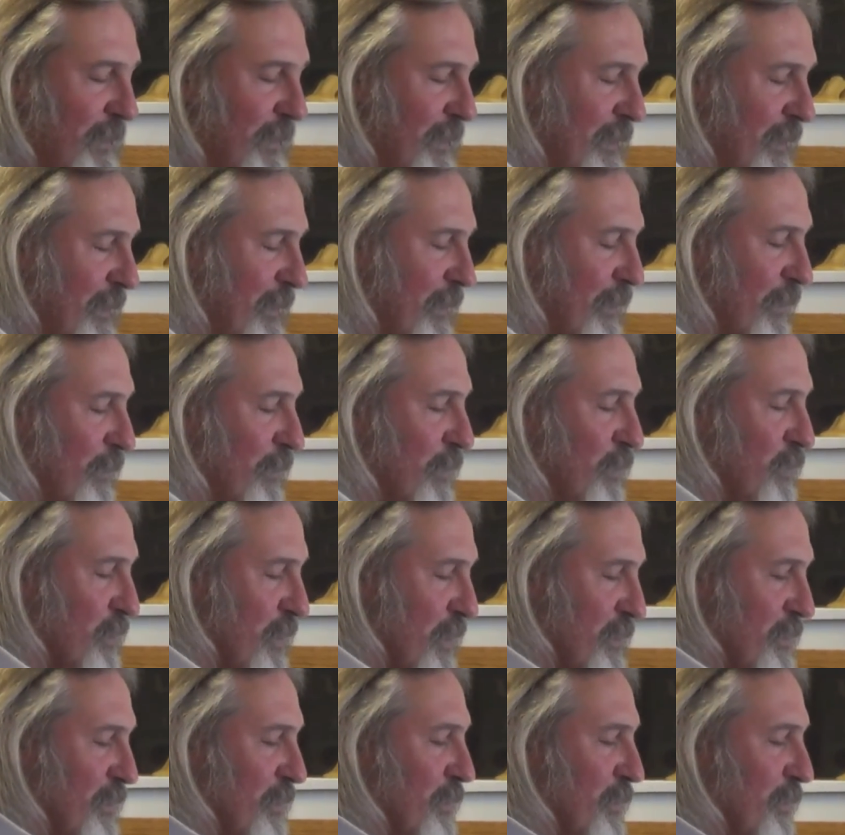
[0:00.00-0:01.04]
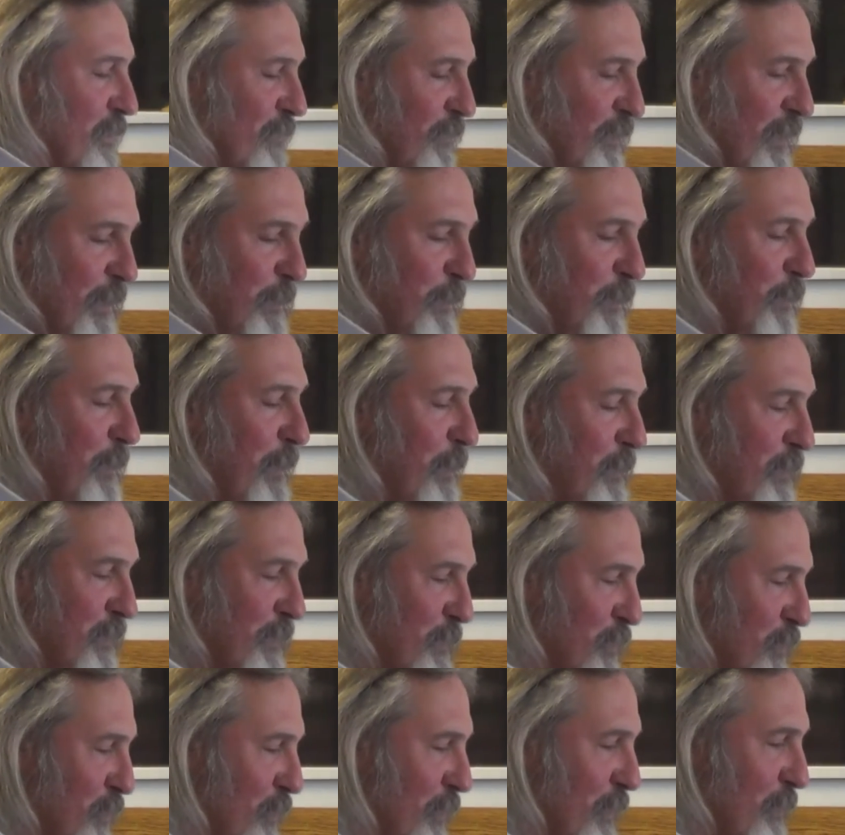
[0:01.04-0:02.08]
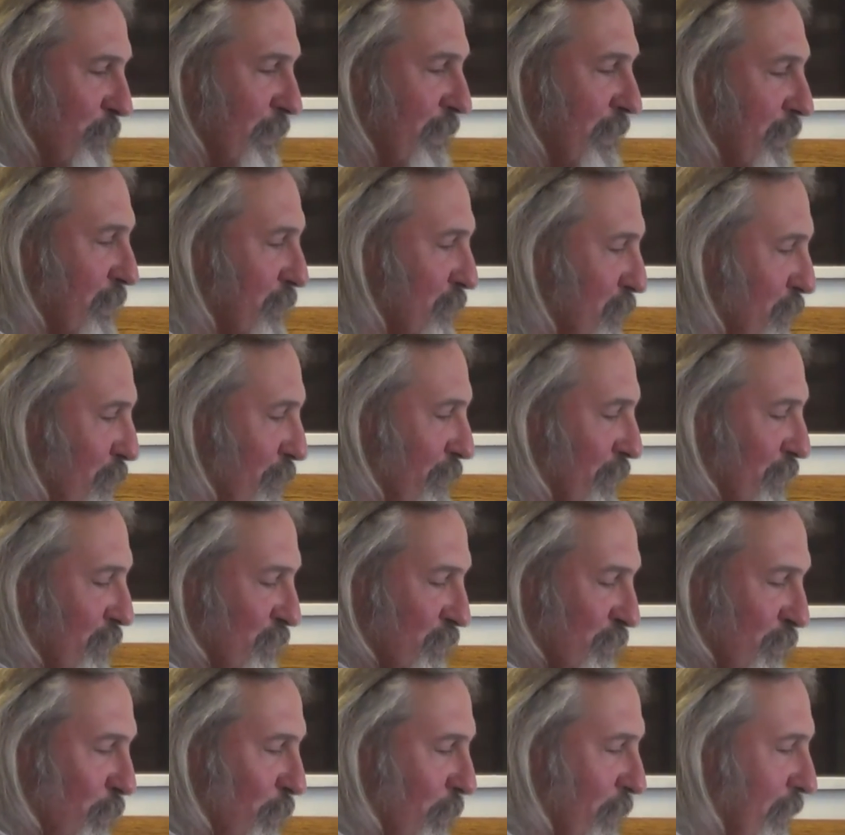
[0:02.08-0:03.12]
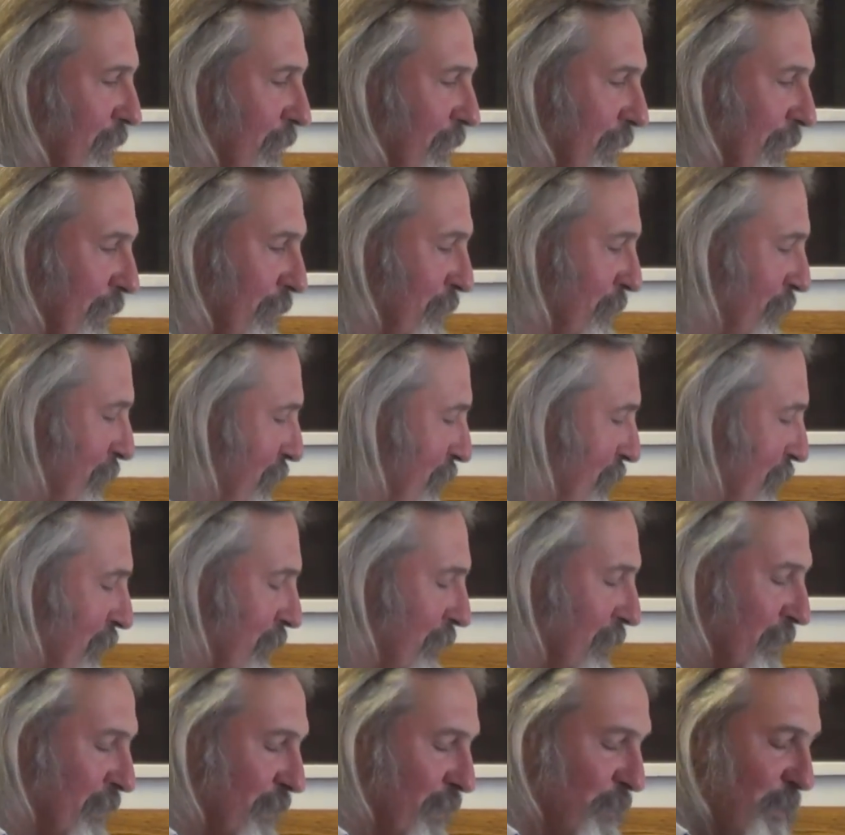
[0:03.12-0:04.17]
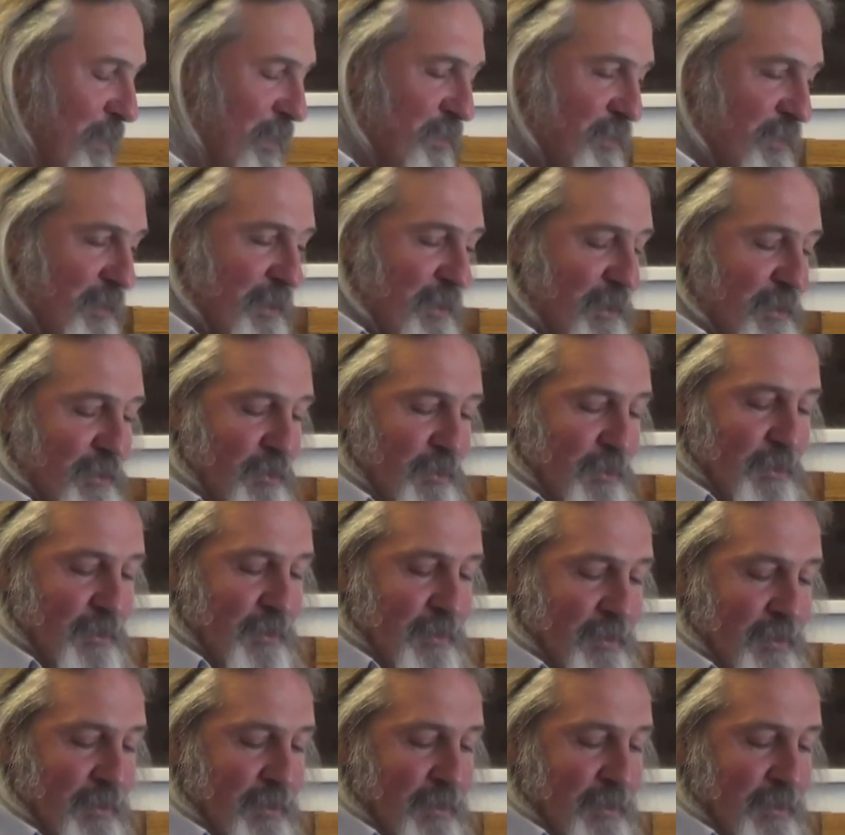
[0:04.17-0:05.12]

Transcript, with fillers: I, you know, the judges and family members, I'm sure everybody else already sorted it out the best they could.